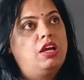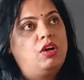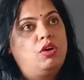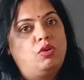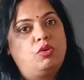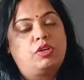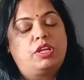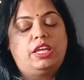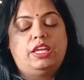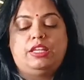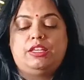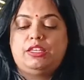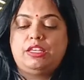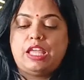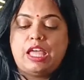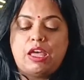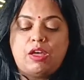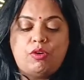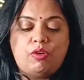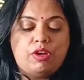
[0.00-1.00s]
Okay,
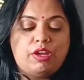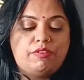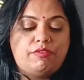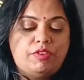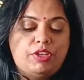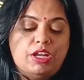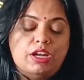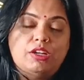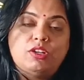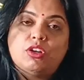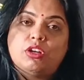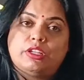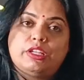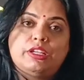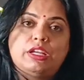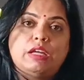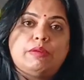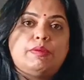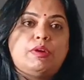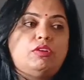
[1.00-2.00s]
now we are
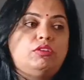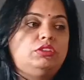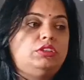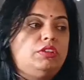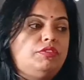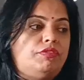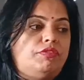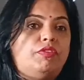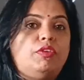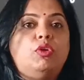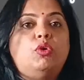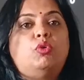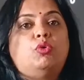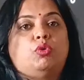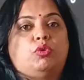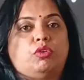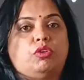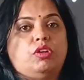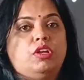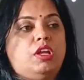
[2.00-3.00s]
talking about the
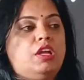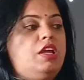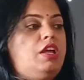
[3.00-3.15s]
floor.